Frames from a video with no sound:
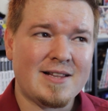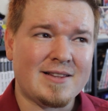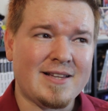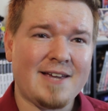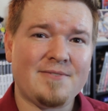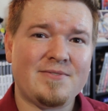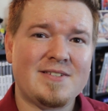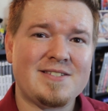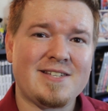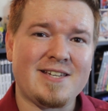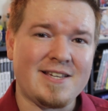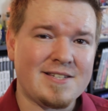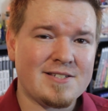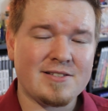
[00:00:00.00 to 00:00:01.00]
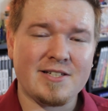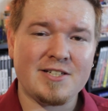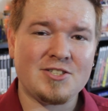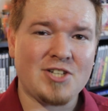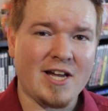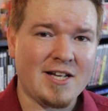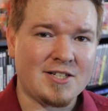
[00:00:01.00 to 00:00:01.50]
life is easily
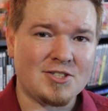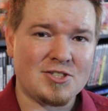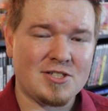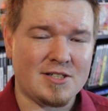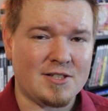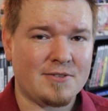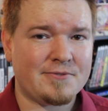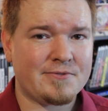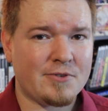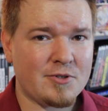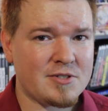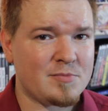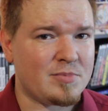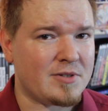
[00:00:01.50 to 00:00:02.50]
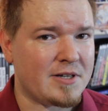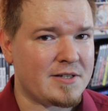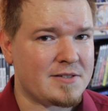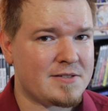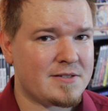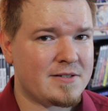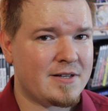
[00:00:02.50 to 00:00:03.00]
changed in the first
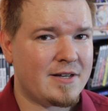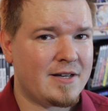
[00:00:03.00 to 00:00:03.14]
place.